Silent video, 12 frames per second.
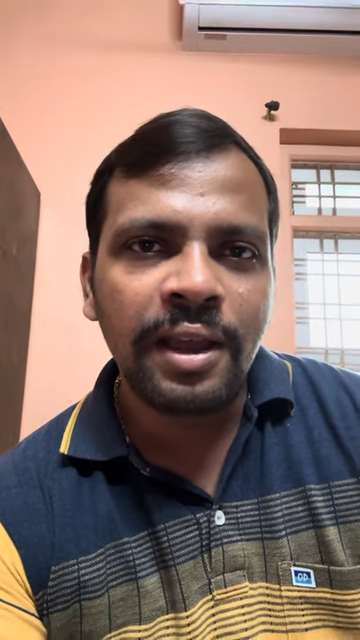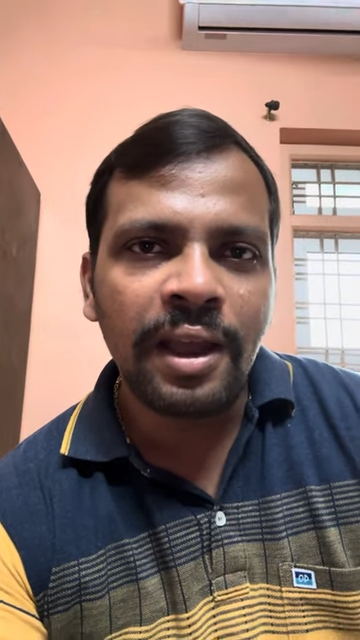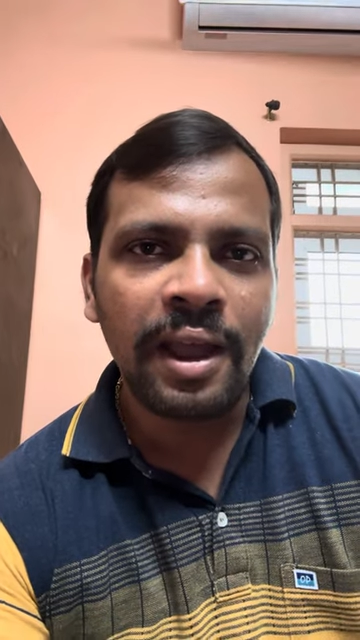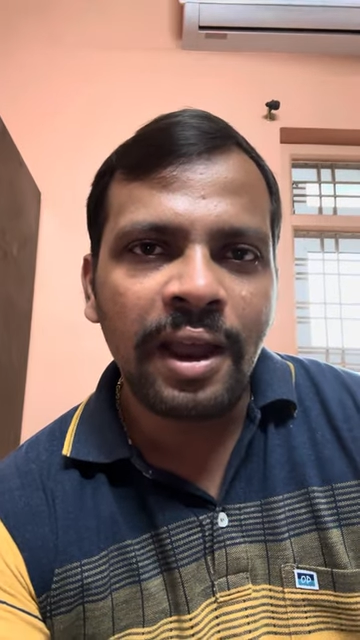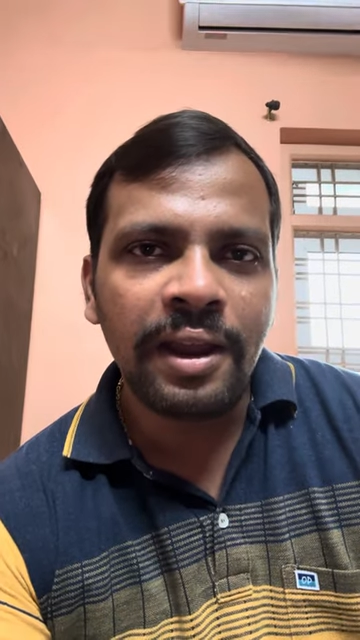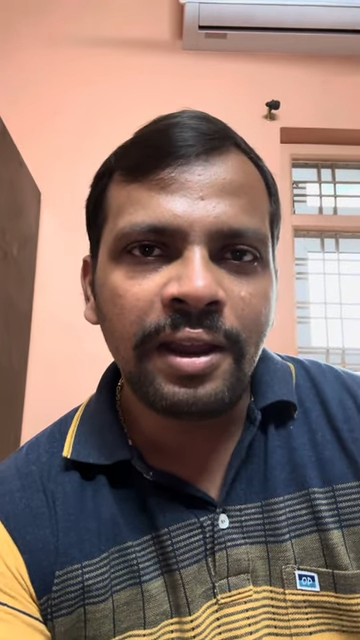
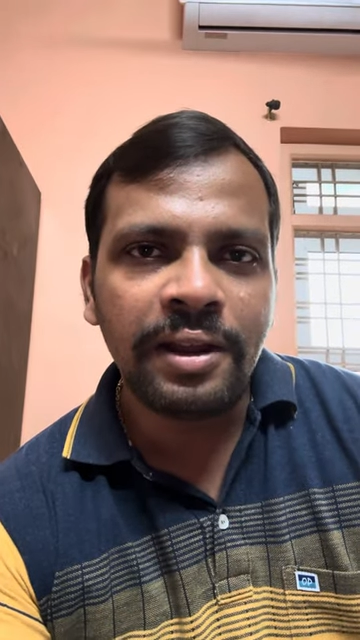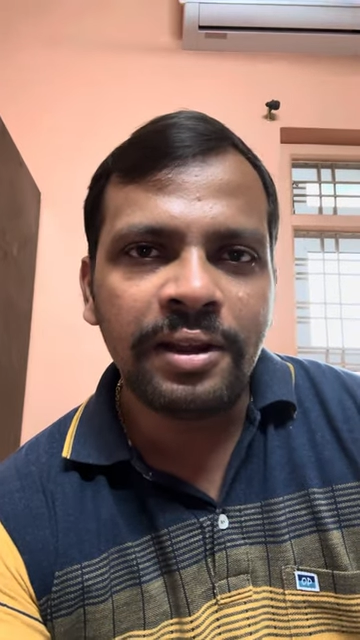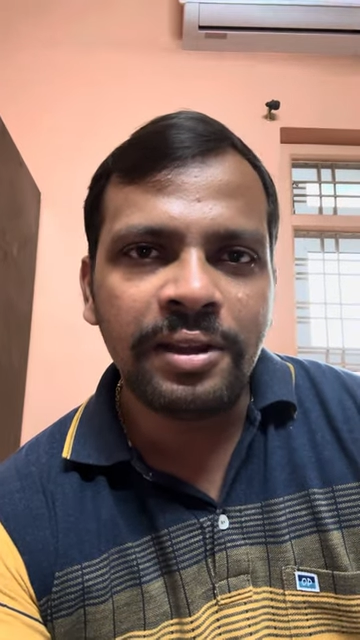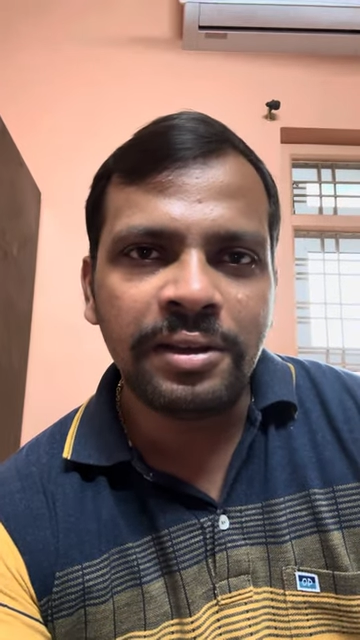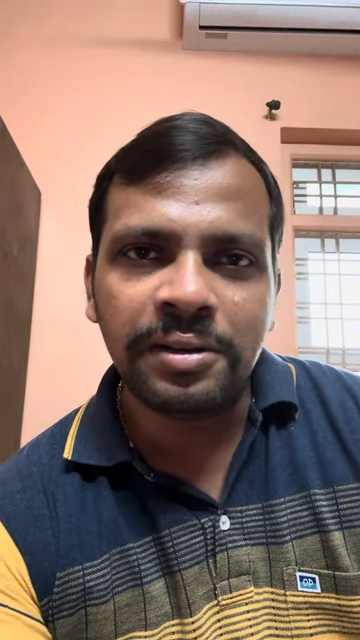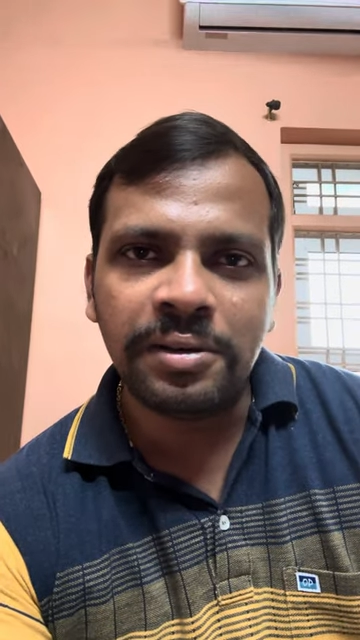And
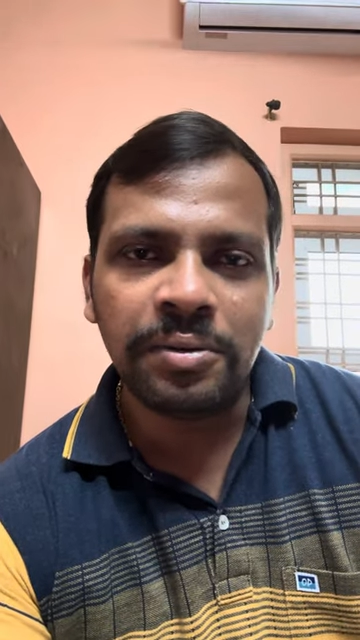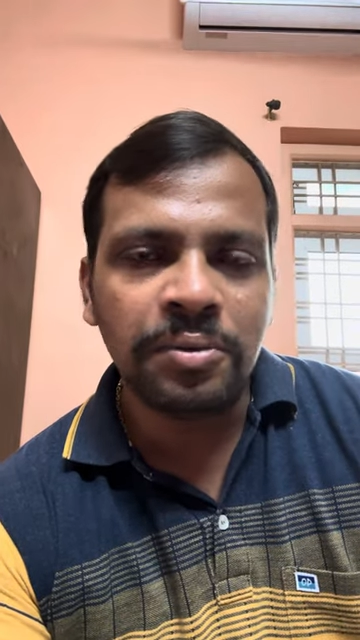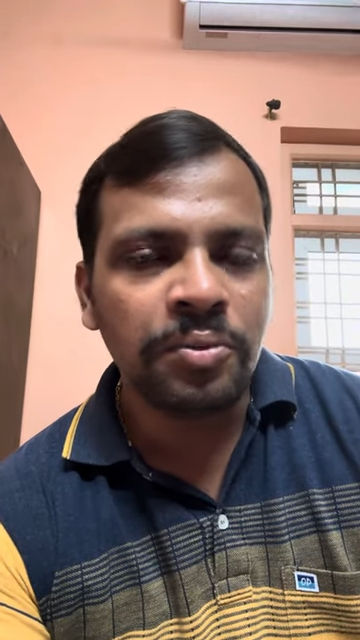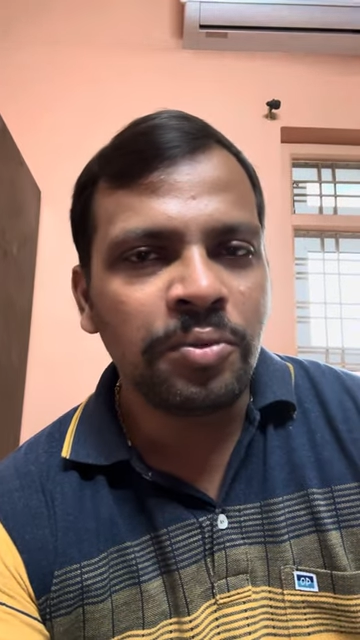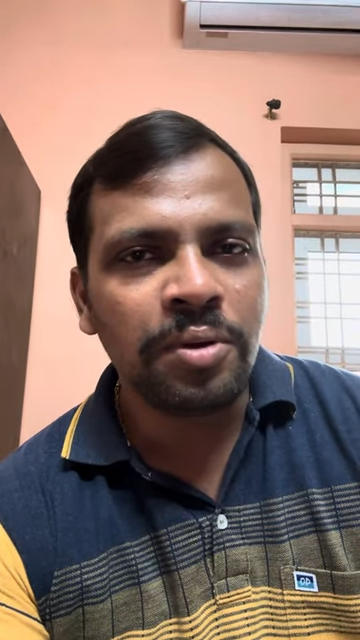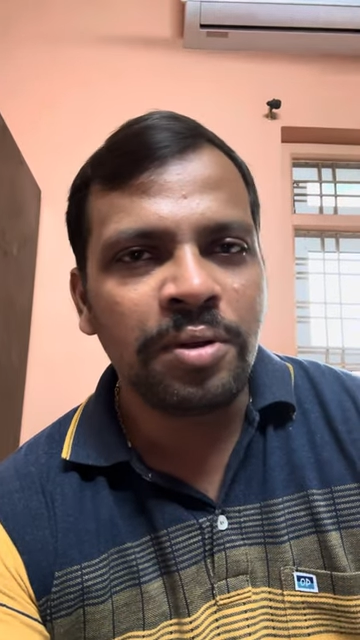
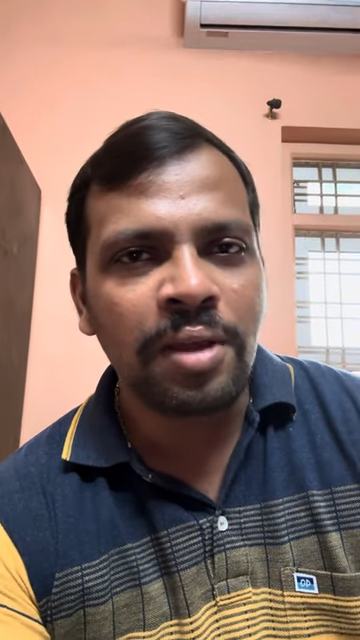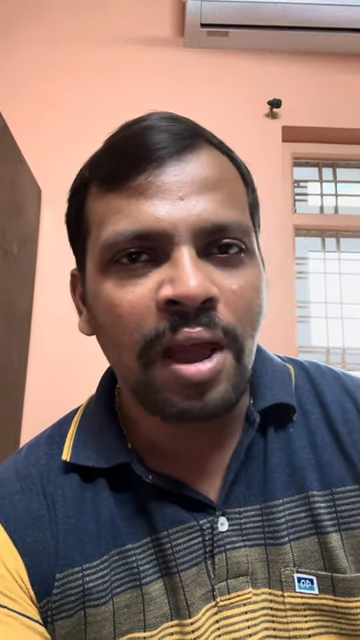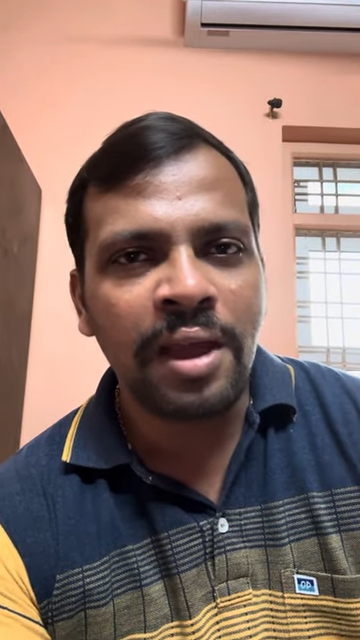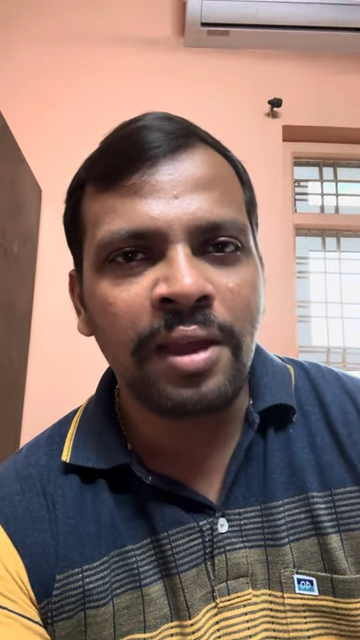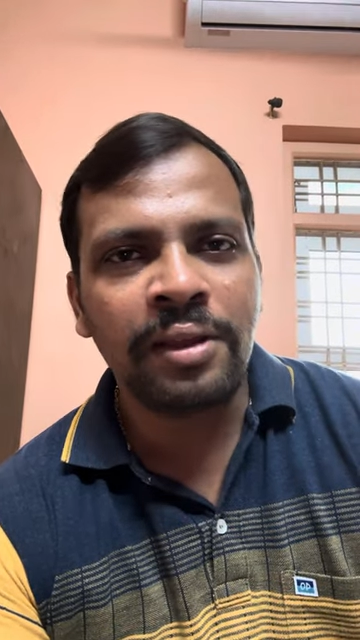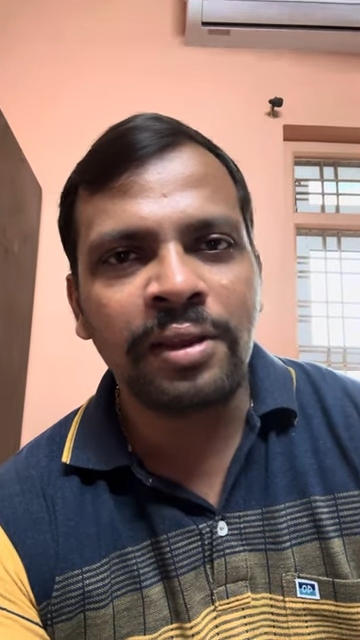
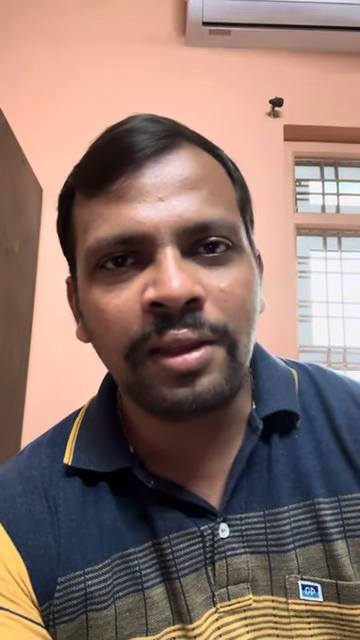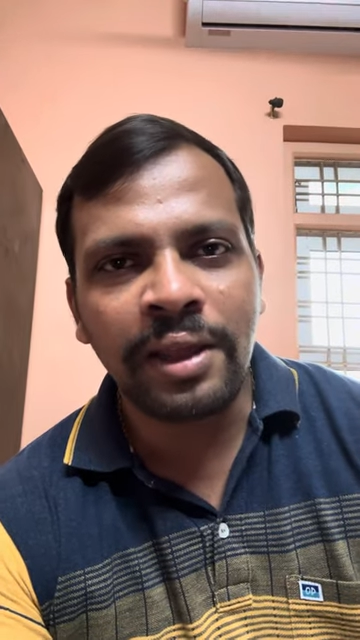I